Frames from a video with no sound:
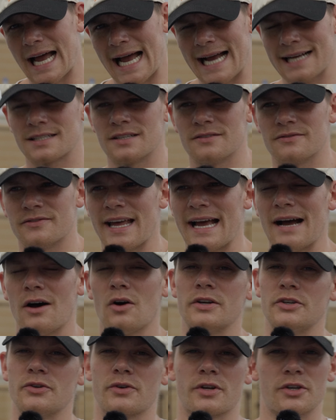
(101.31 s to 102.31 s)
active now,
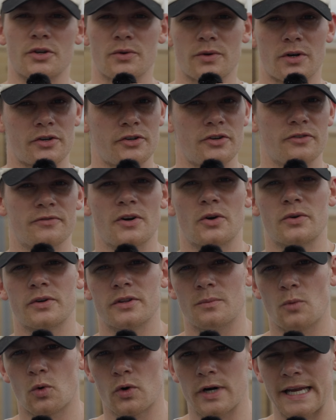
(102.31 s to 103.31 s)
and you could do it on your phone in
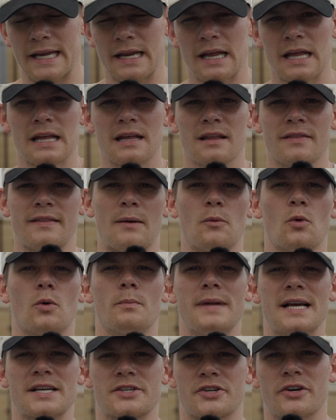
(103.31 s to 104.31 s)
the morning, that will
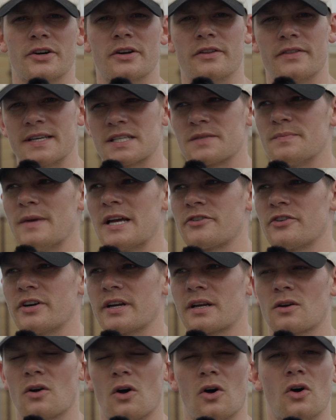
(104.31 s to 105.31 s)
measure this
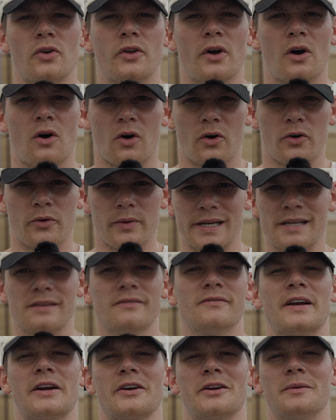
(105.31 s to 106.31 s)
metric called heart rate
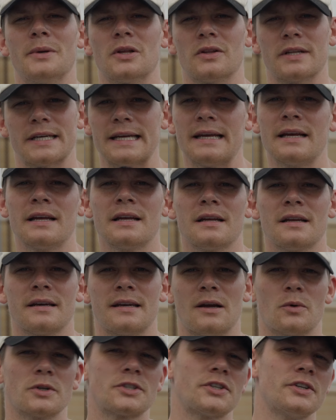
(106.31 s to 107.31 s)
variability.
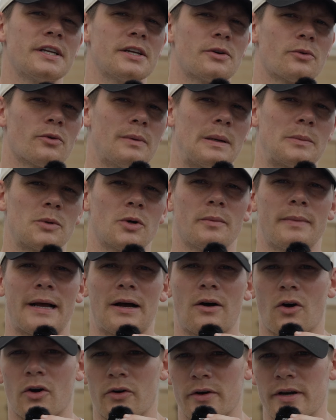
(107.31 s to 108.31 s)
Now, what you need to remember
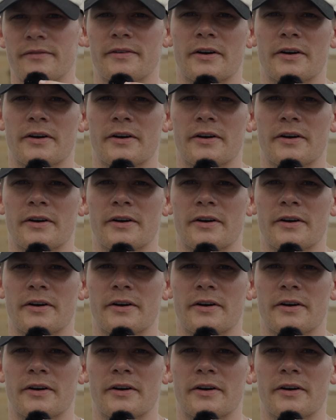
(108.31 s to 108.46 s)
about heart rate